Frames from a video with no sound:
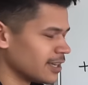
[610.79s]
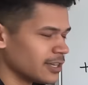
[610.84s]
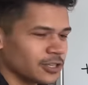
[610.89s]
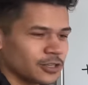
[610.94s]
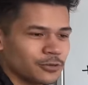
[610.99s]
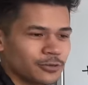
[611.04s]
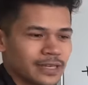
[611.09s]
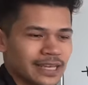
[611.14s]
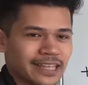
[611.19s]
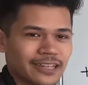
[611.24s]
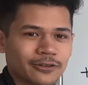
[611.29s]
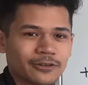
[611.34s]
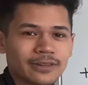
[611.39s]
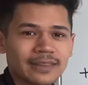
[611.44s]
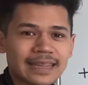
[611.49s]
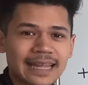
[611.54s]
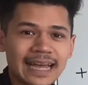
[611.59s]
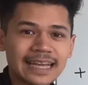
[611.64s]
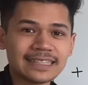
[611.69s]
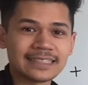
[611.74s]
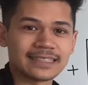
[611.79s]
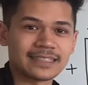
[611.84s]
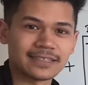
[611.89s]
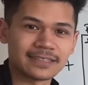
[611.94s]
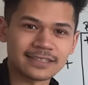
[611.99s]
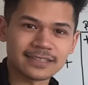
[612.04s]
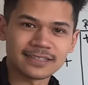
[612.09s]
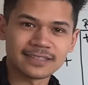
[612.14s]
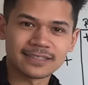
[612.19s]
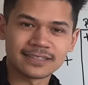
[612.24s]
you get your
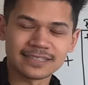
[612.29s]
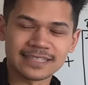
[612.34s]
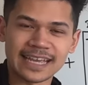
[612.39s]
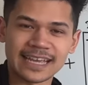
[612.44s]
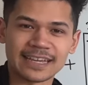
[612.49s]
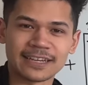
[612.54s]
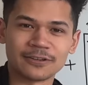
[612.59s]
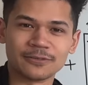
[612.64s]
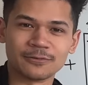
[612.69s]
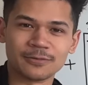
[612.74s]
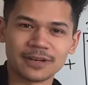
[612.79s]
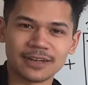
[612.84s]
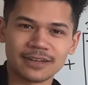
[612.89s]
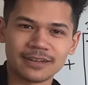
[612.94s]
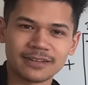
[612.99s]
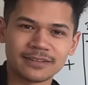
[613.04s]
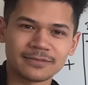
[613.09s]
license taken away.